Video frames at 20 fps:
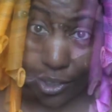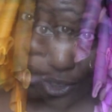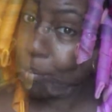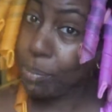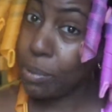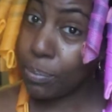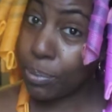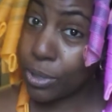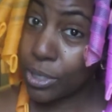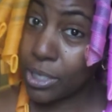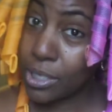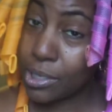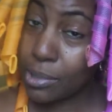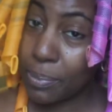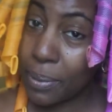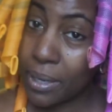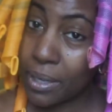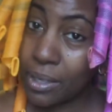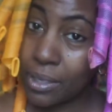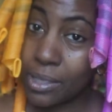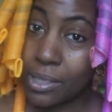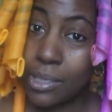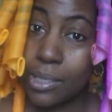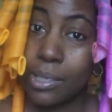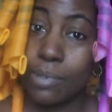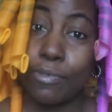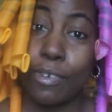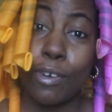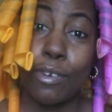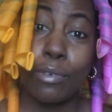I have been participating since
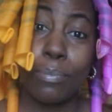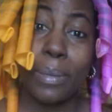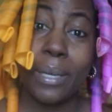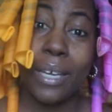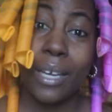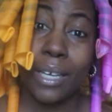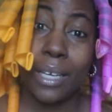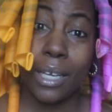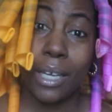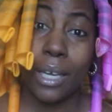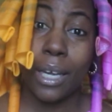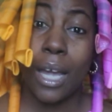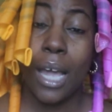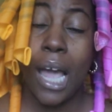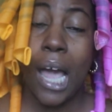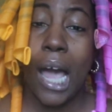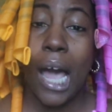the very beginning.